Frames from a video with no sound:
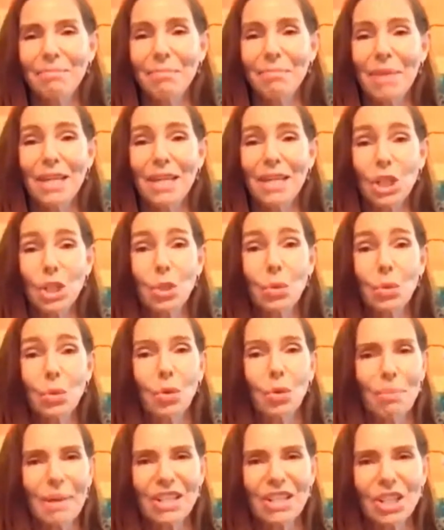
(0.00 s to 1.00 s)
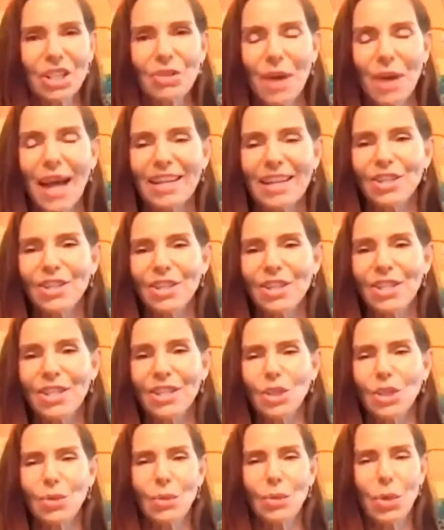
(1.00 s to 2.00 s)
my tool, my
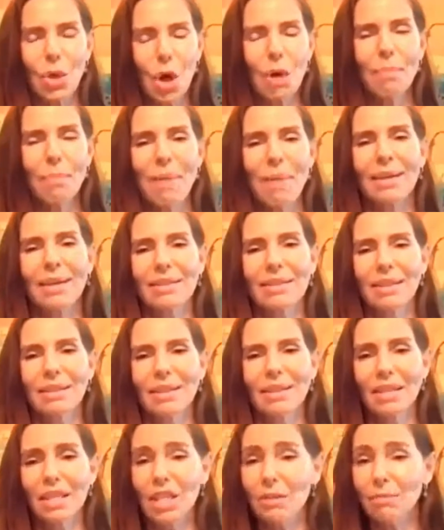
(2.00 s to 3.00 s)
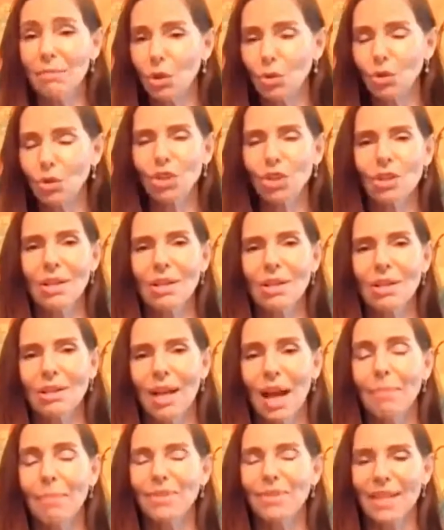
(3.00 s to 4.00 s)
strategy to combat
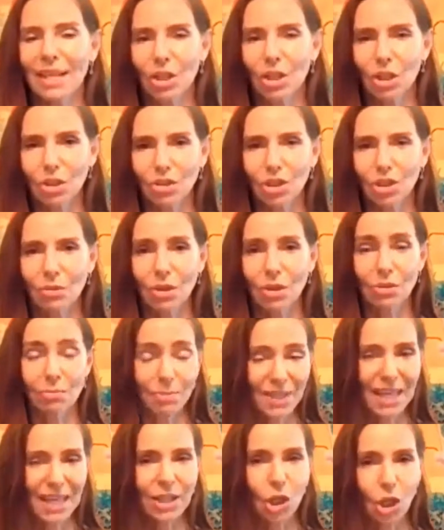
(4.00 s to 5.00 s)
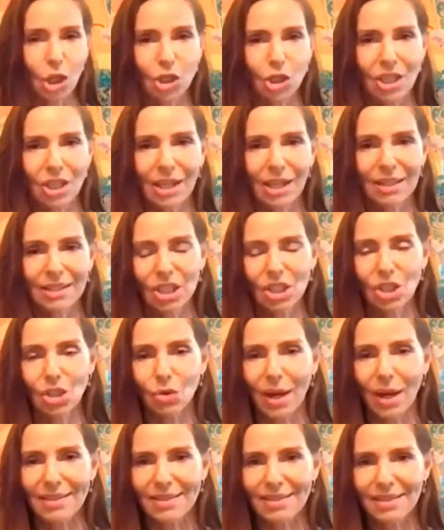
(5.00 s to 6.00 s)
emotional and psychological
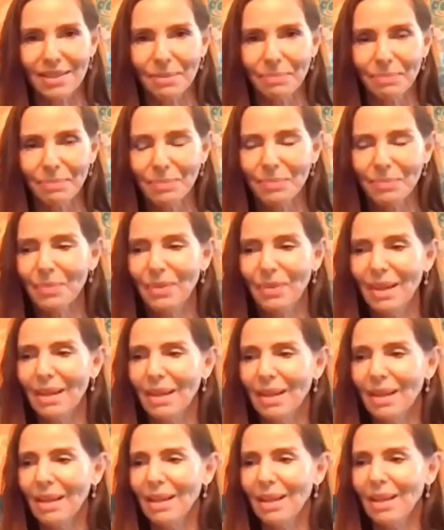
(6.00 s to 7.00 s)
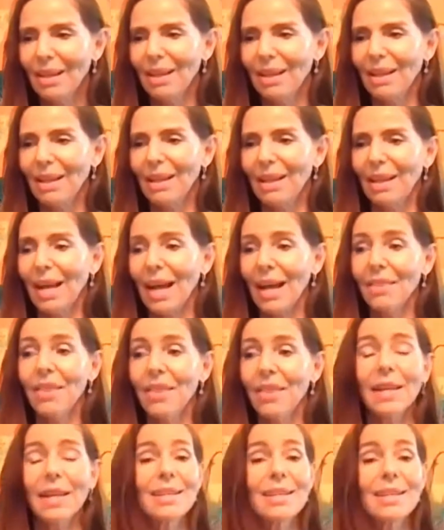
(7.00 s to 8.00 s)
distress.
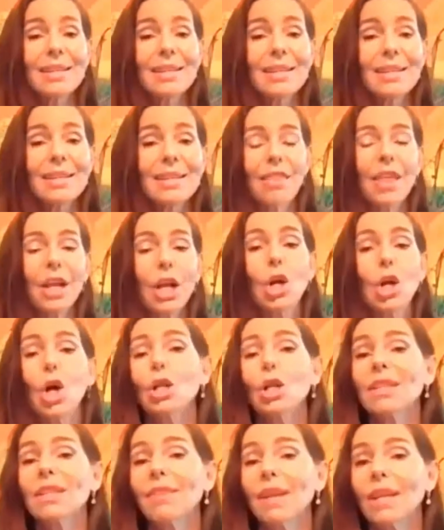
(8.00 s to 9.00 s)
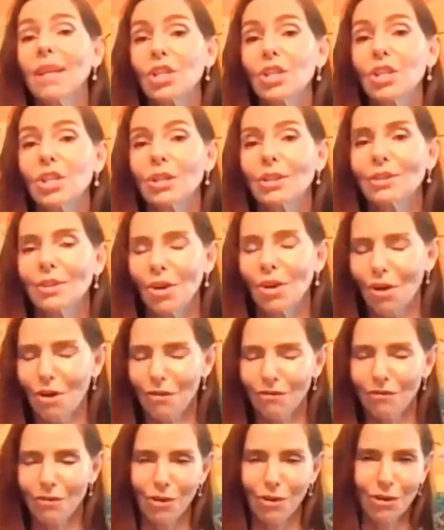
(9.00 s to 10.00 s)
And that is the cultivation
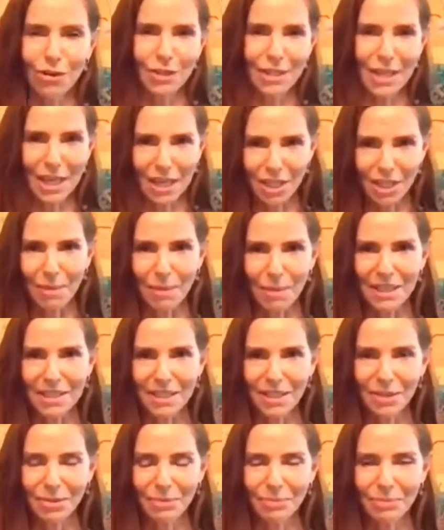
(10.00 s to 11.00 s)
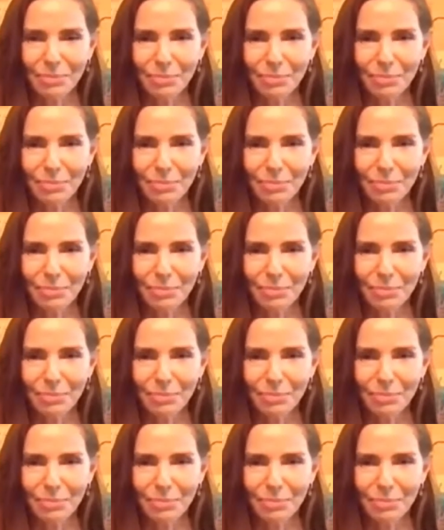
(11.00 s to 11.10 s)
of contentment.